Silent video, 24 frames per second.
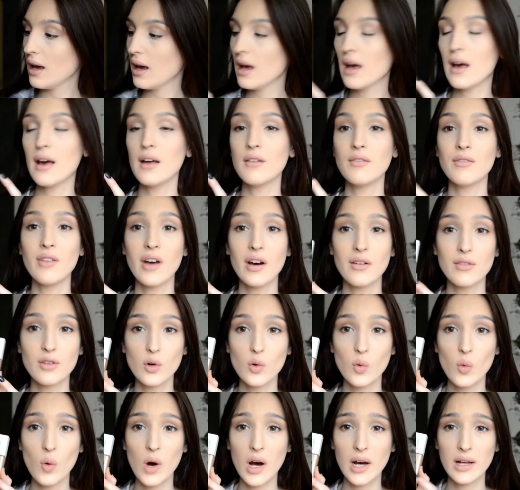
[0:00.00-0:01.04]
and the other
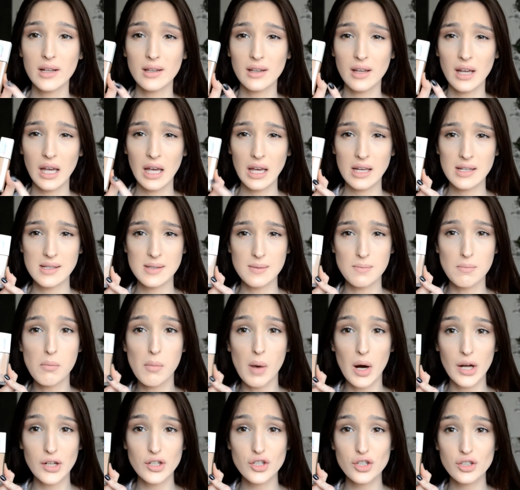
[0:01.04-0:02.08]
one is
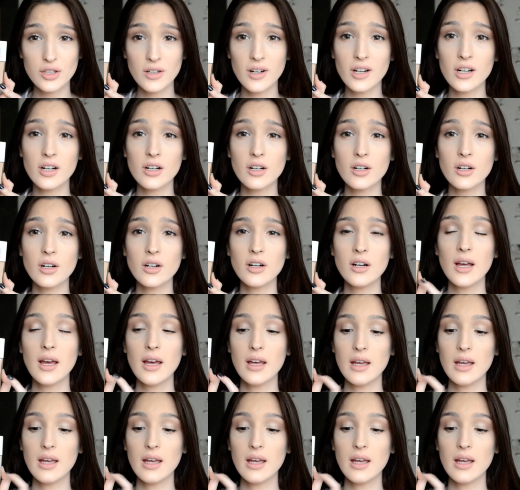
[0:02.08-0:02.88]
much darker